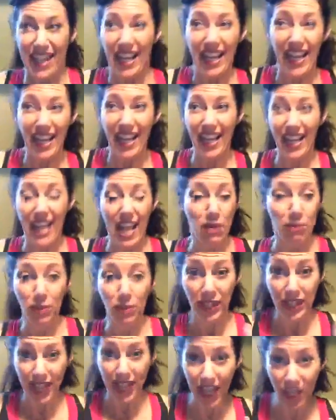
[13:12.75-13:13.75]
and I
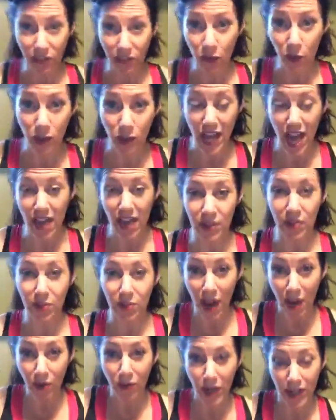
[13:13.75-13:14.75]
really can't afford to have it
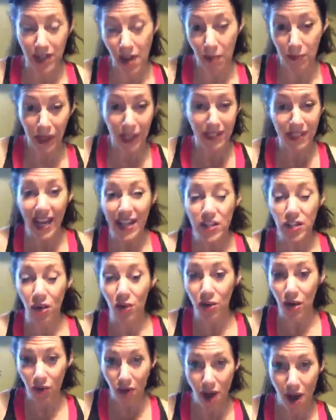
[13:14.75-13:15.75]
around right now because I
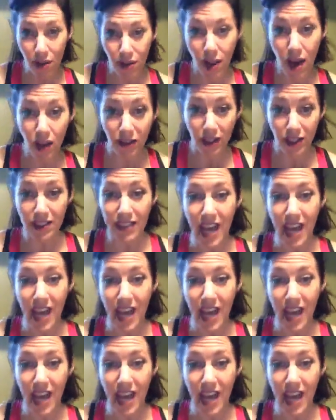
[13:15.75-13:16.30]
don't know how long this